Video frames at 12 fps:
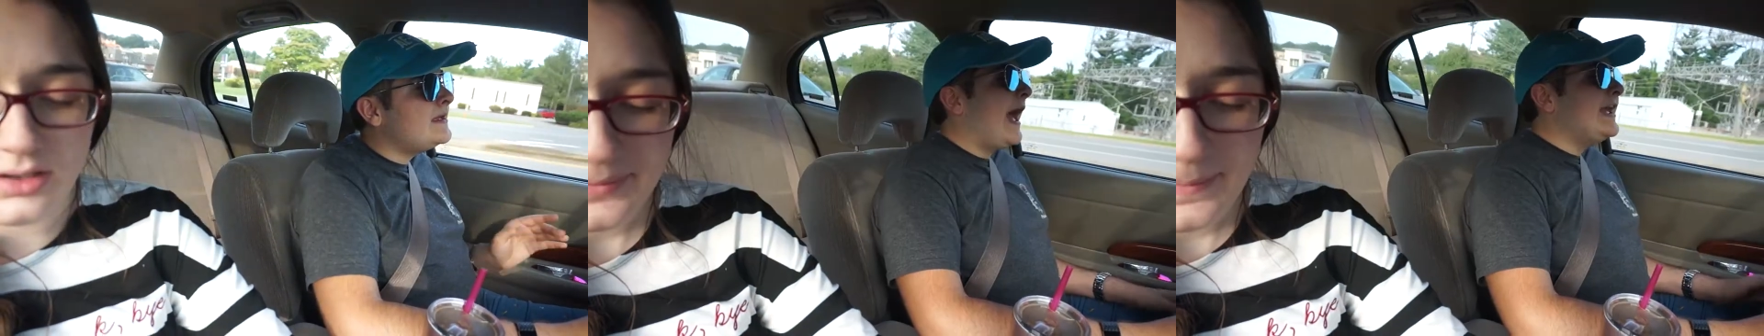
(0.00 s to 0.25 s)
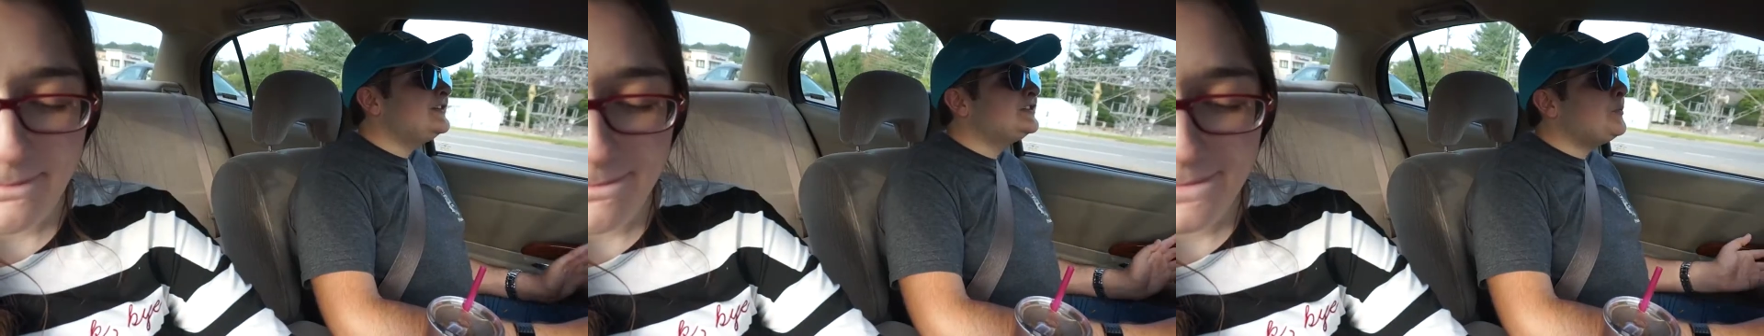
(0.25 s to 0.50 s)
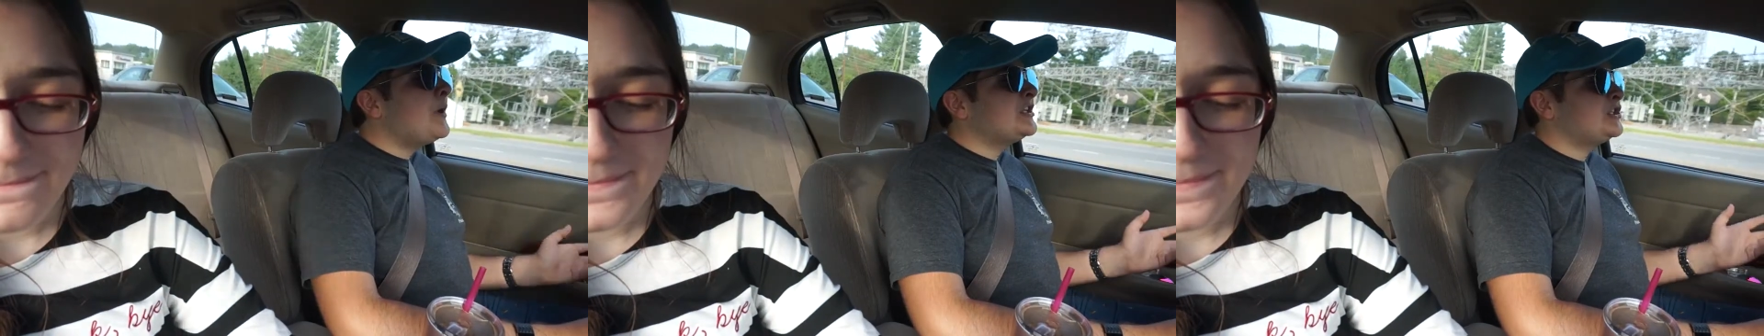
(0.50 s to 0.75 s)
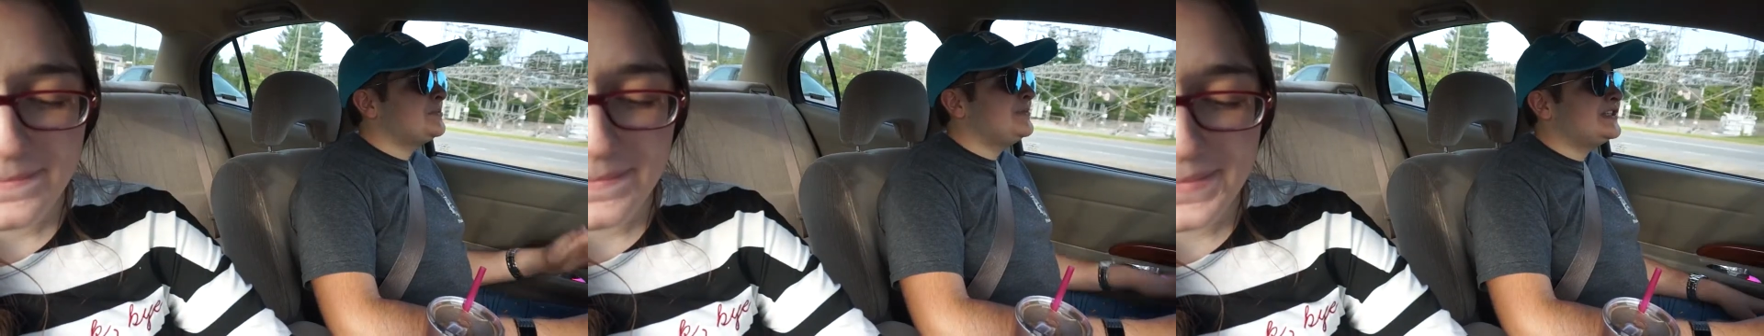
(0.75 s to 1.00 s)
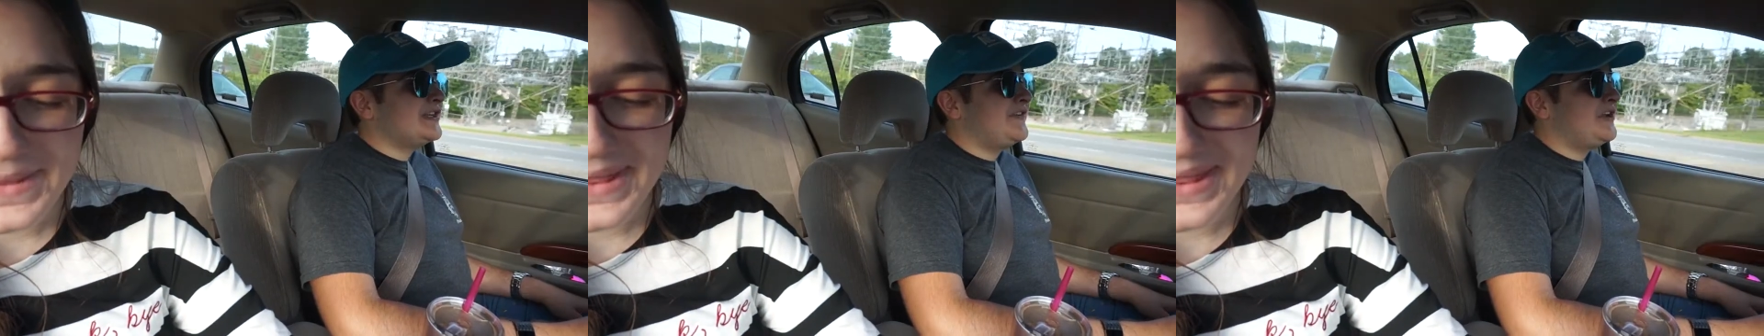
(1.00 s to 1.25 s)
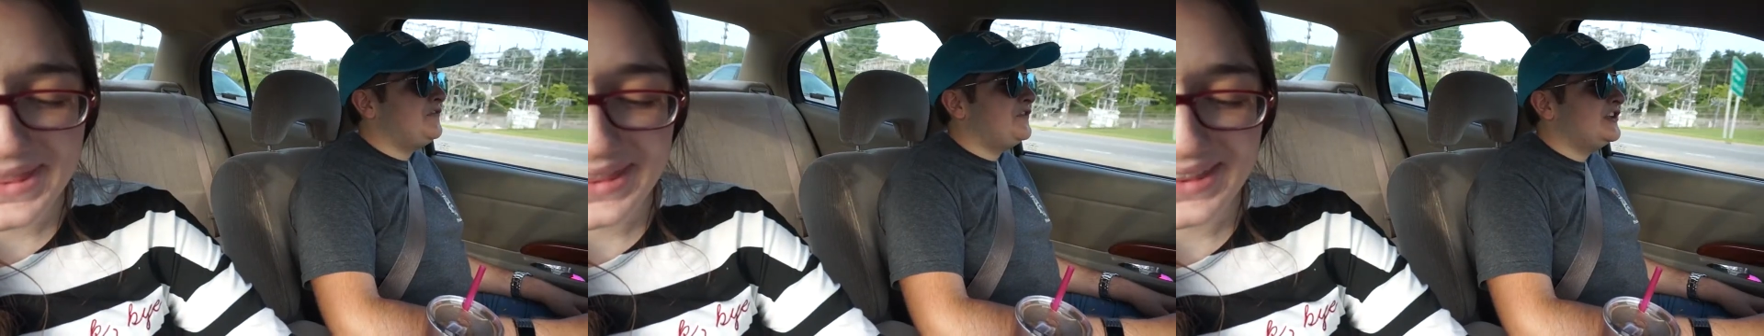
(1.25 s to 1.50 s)
I used to watch the music
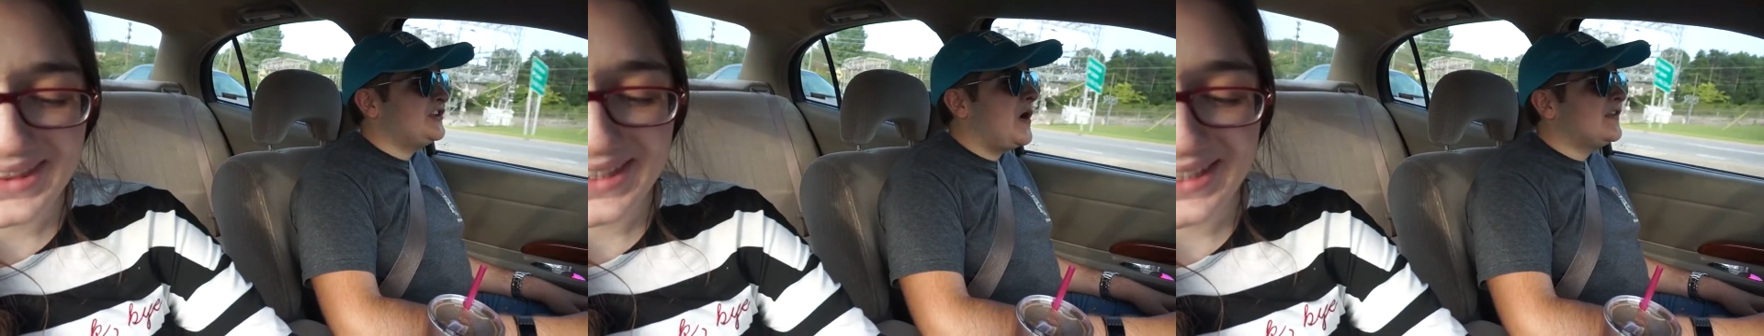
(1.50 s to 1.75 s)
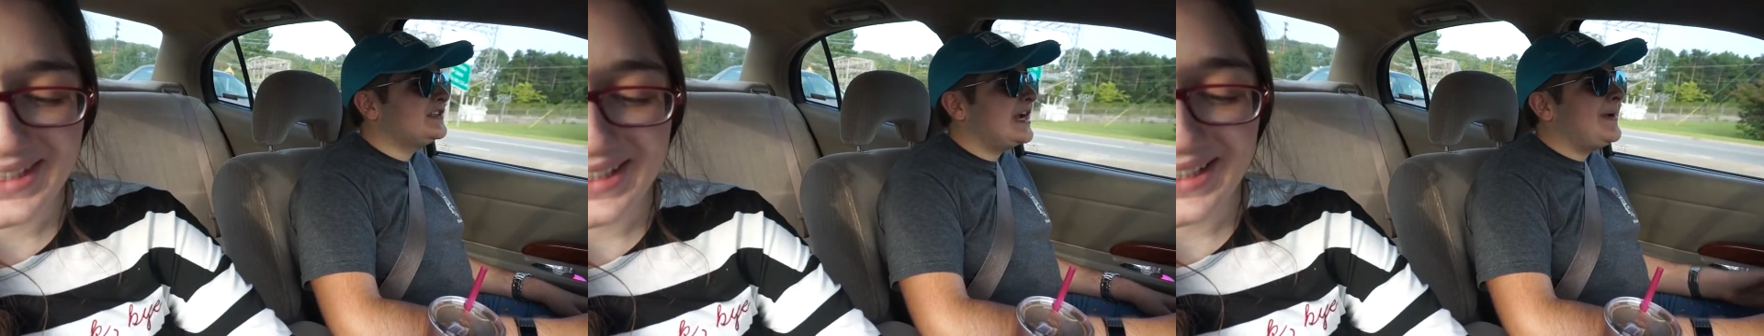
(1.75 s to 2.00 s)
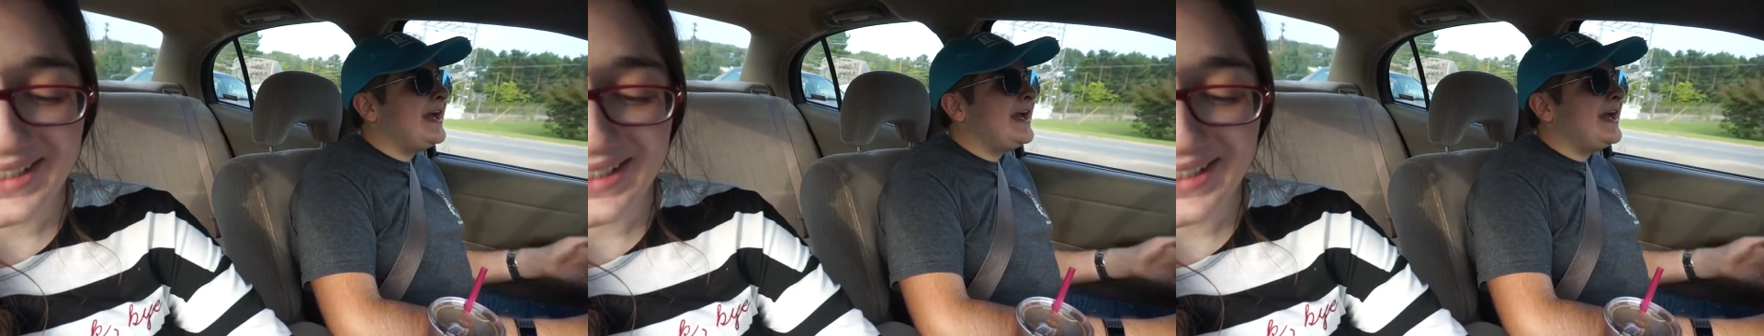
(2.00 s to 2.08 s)
video for this all the time.